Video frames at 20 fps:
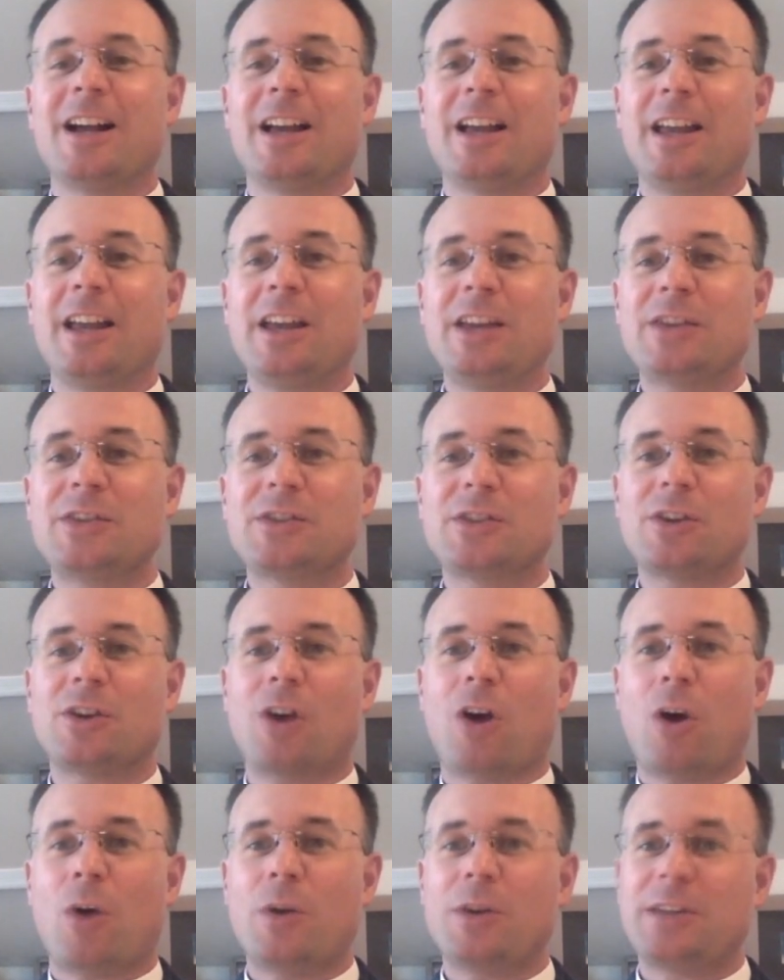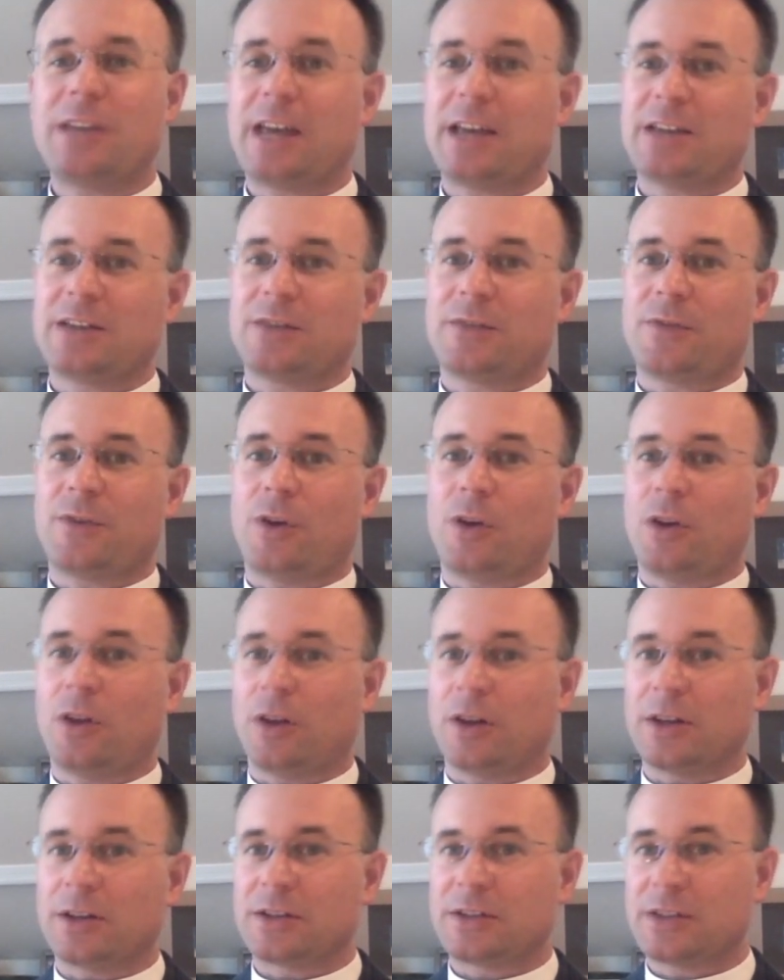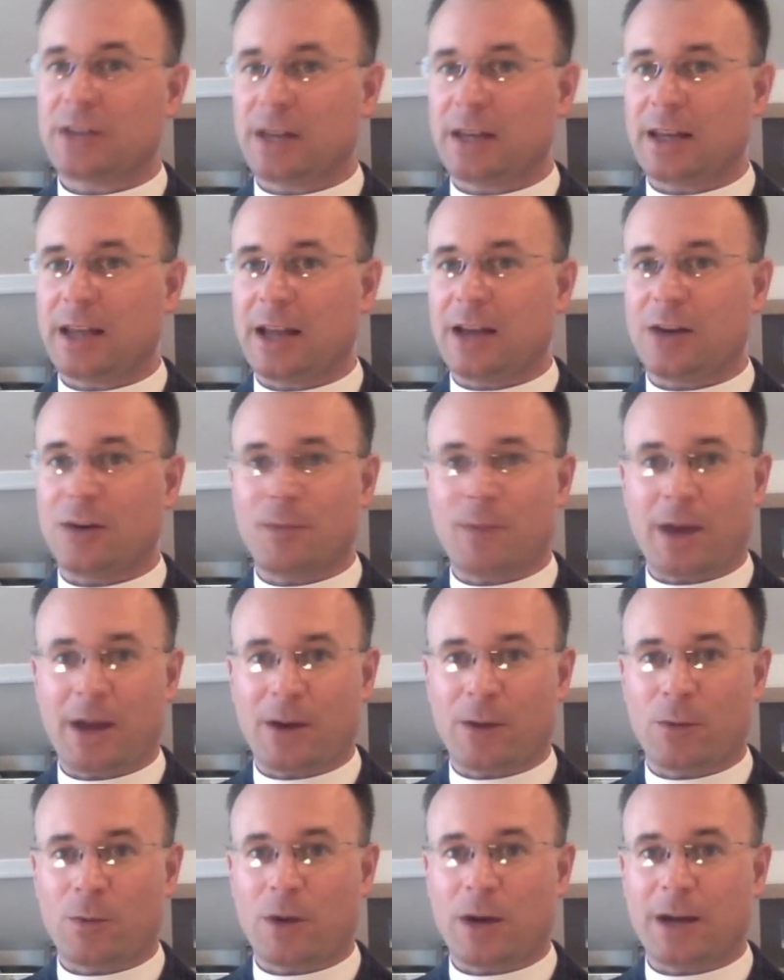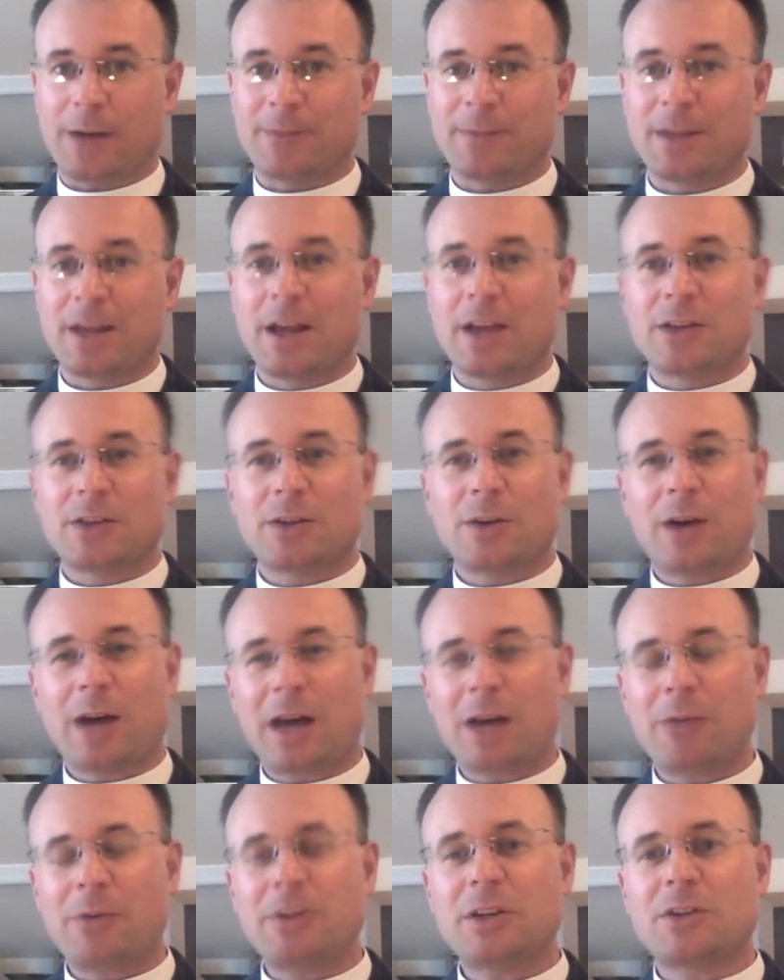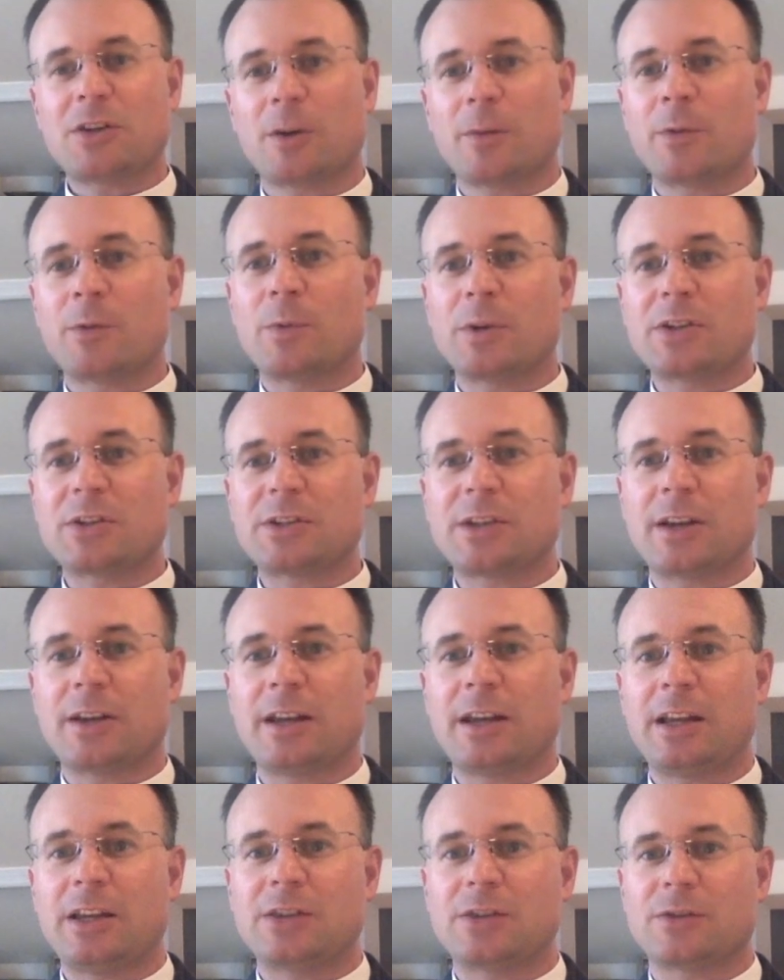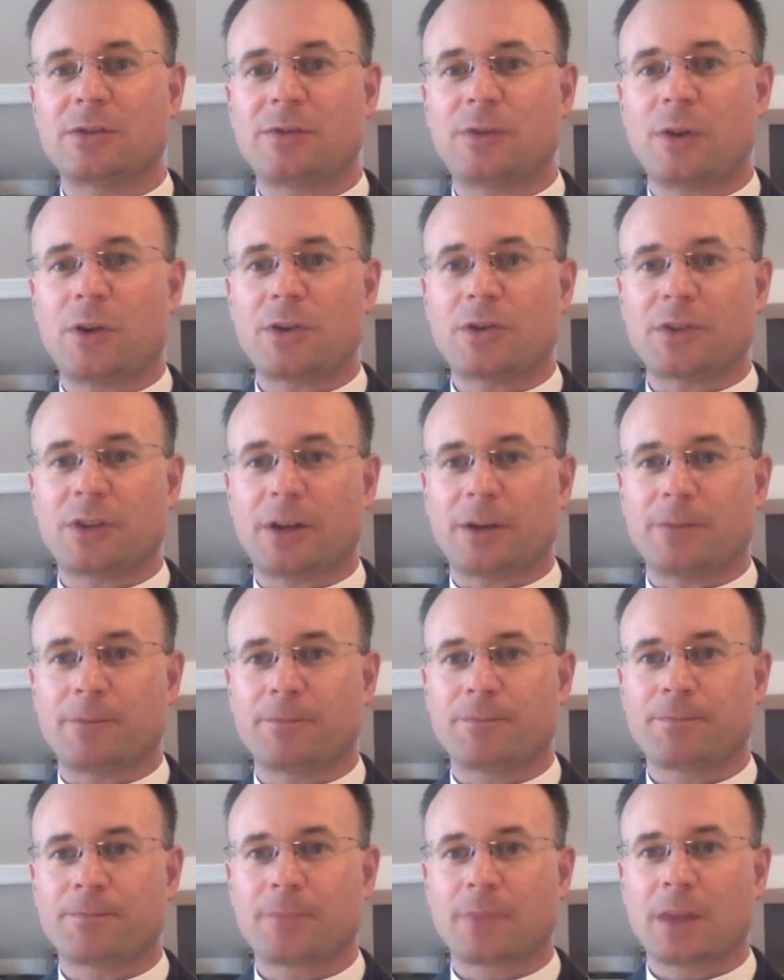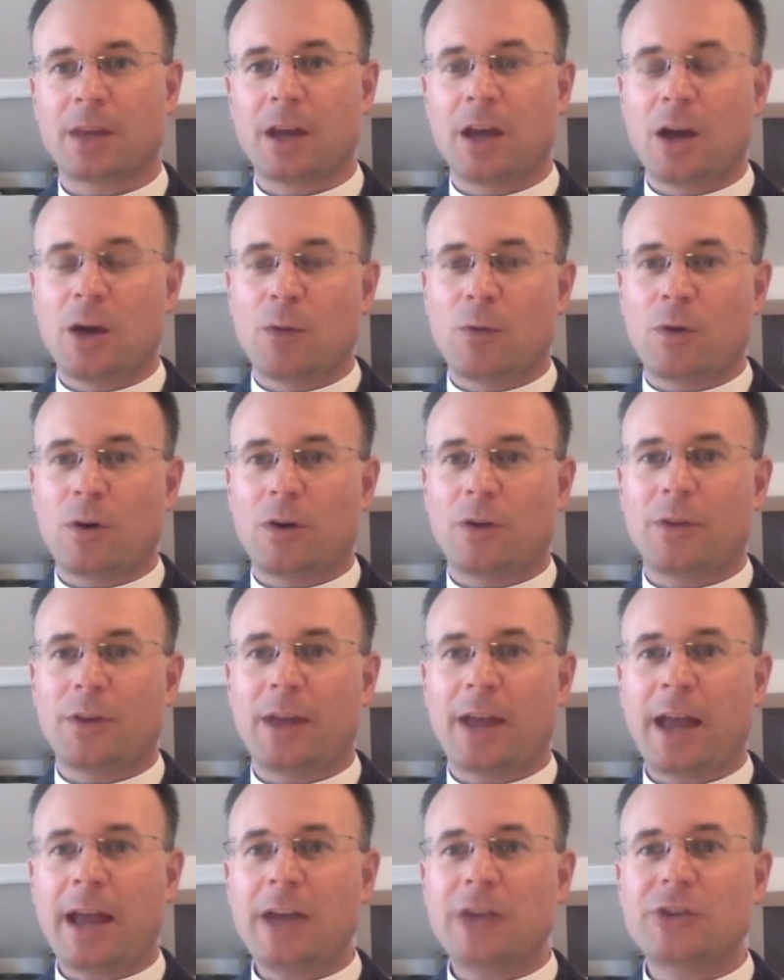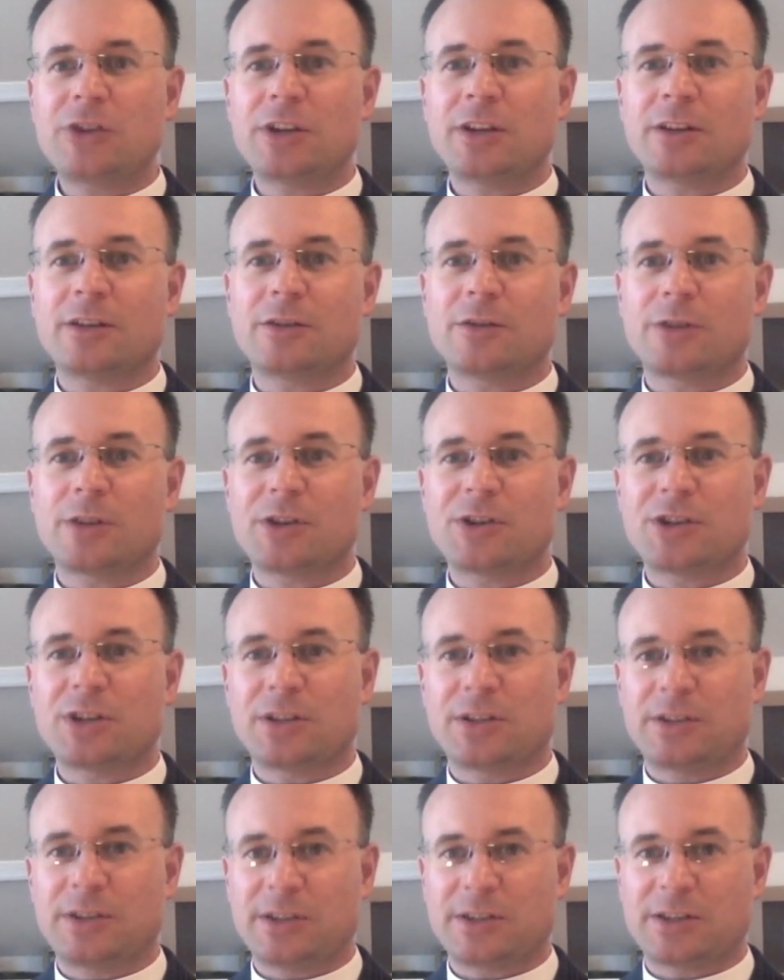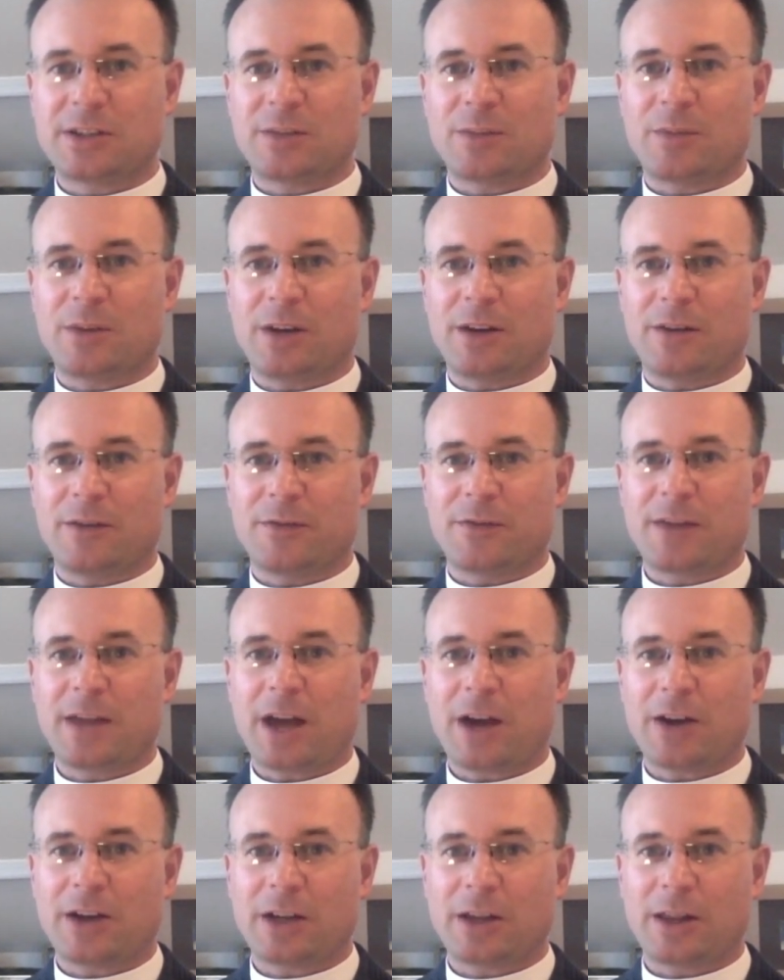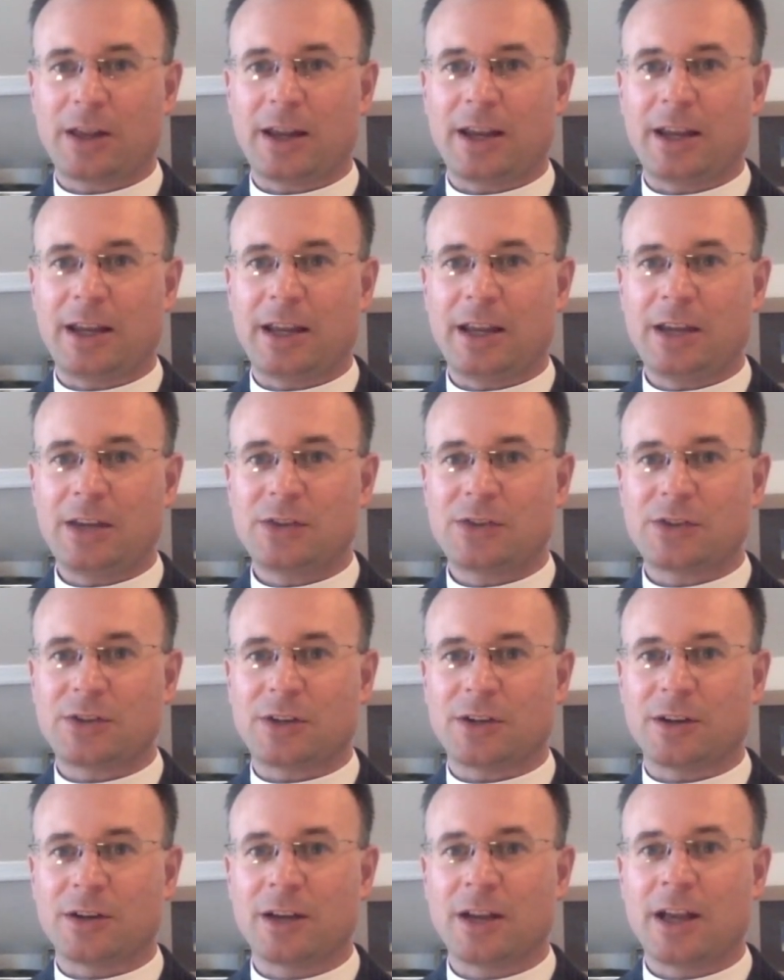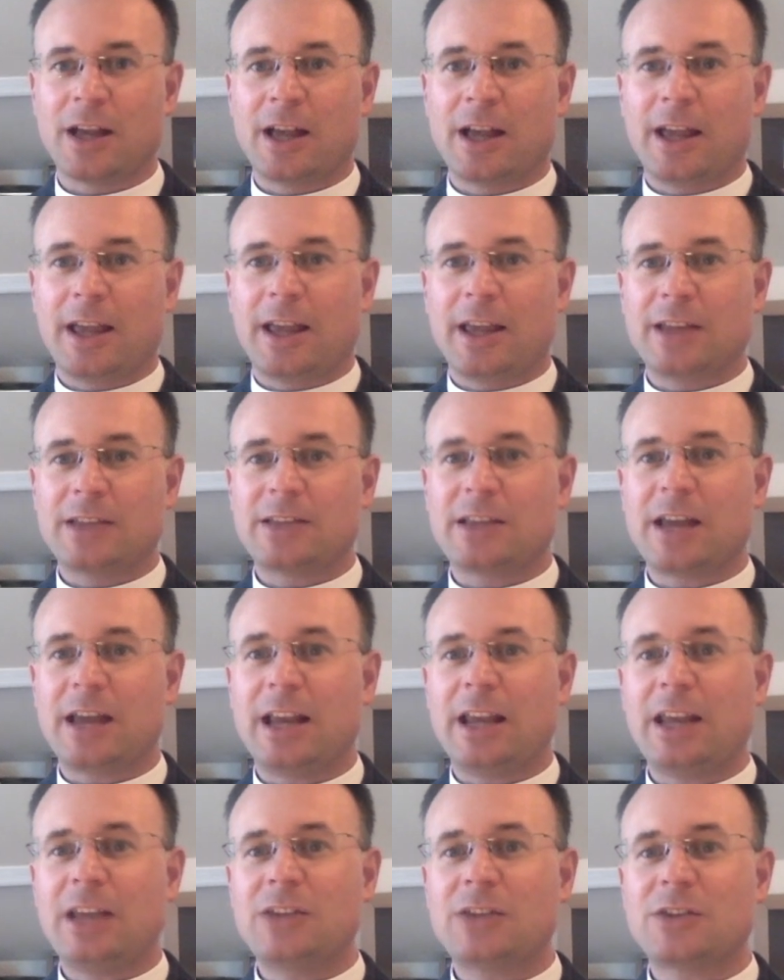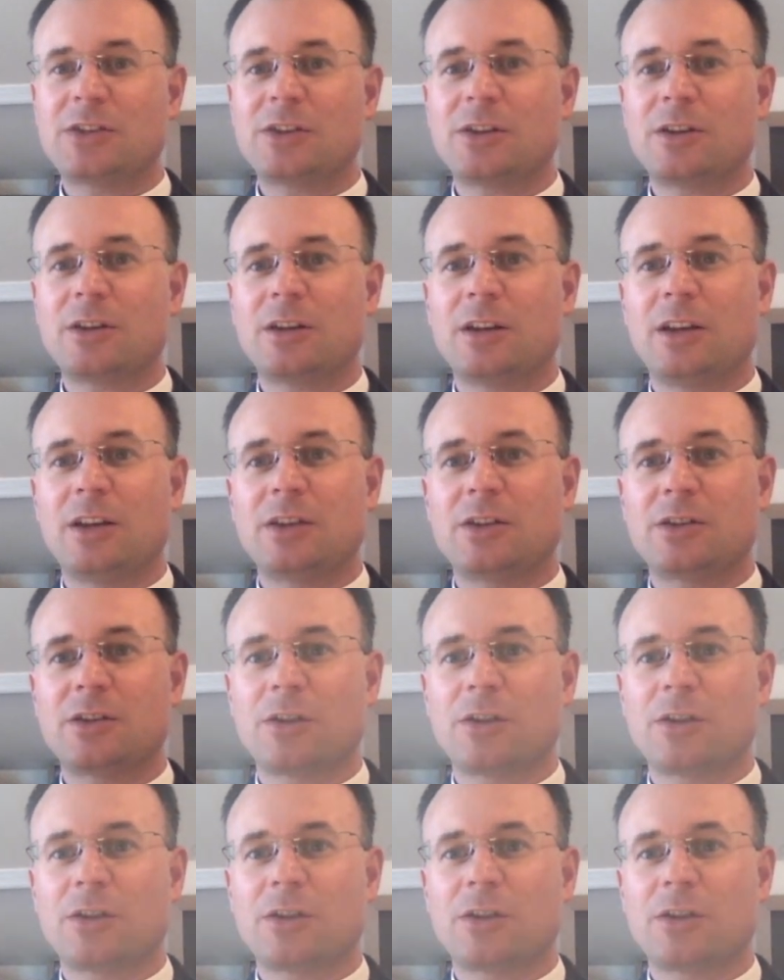Easter always has to fall on a Sunday, no matter what. So how do we determine which Sunday Easter falls on? Well, the ancient Christian system of calculating Easter is that Easter is